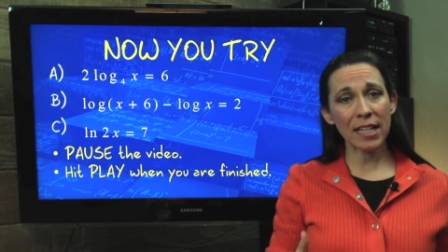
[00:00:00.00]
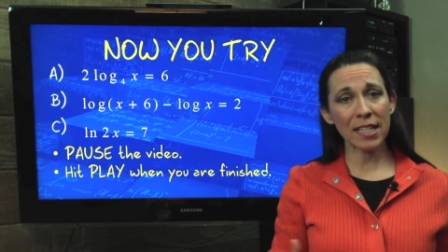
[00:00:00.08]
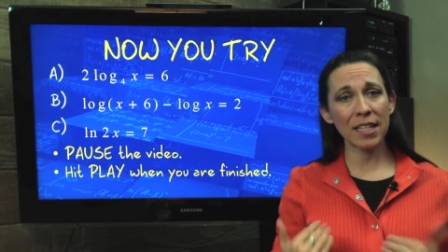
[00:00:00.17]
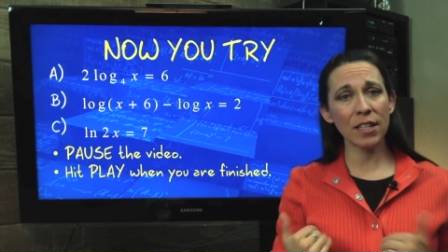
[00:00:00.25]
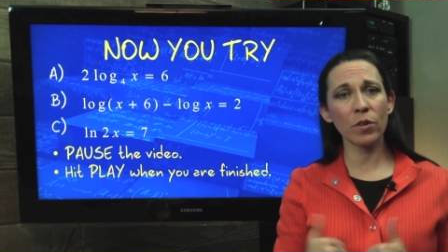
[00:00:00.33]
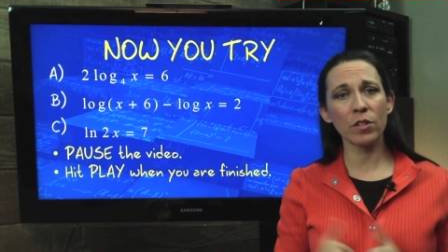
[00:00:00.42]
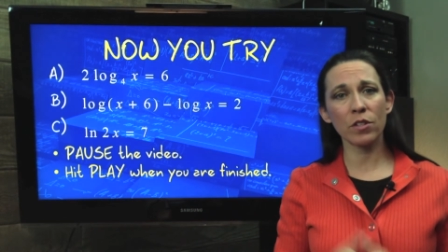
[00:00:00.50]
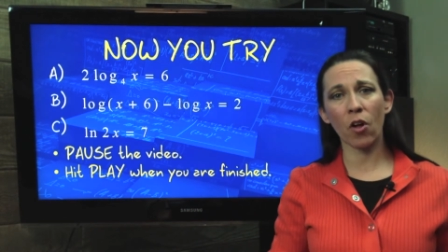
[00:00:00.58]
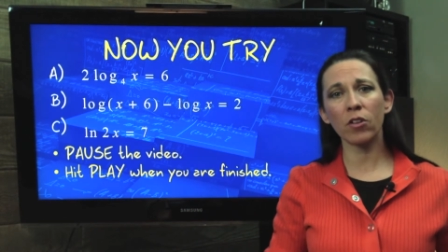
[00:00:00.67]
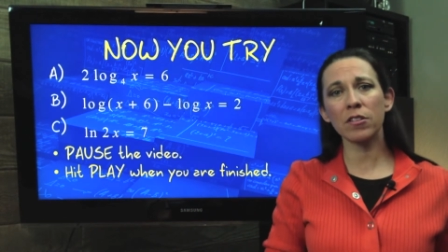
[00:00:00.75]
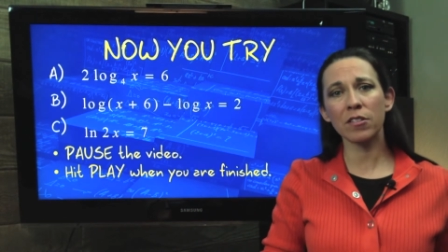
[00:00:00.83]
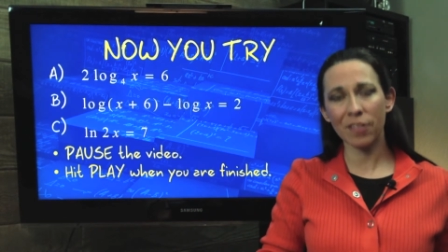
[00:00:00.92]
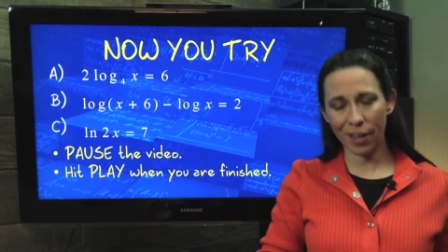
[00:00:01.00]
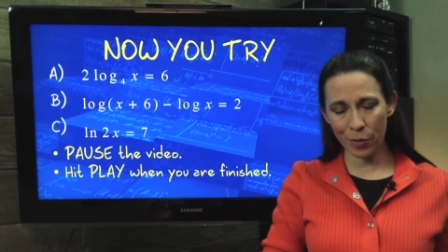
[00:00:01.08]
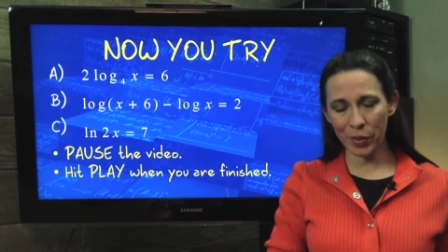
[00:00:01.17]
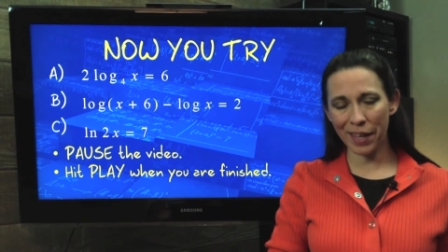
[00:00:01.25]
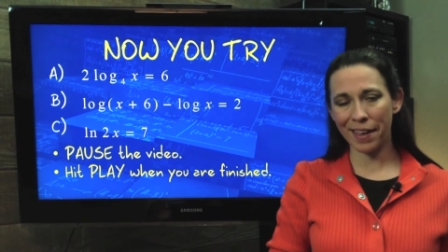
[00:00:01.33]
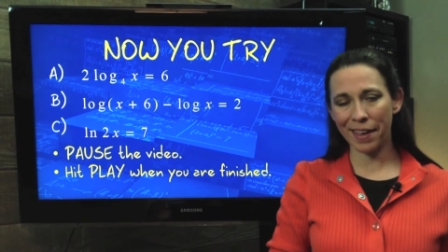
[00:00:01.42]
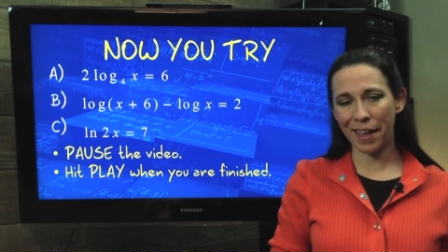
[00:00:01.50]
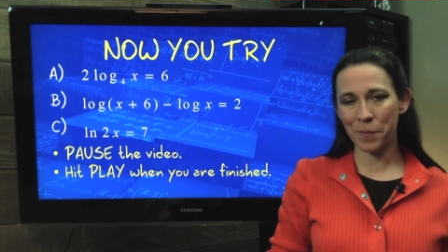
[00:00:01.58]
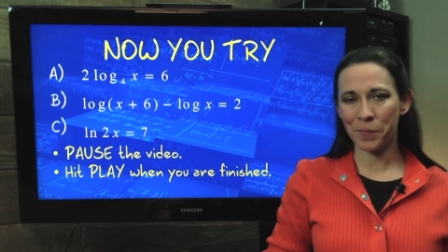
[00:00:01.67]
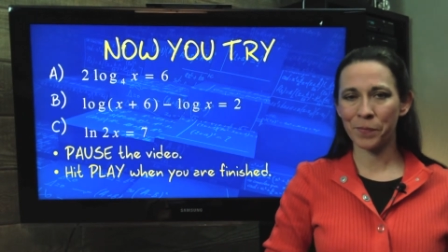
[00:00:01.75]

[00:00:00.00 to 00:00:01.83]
to see the results, hit play again.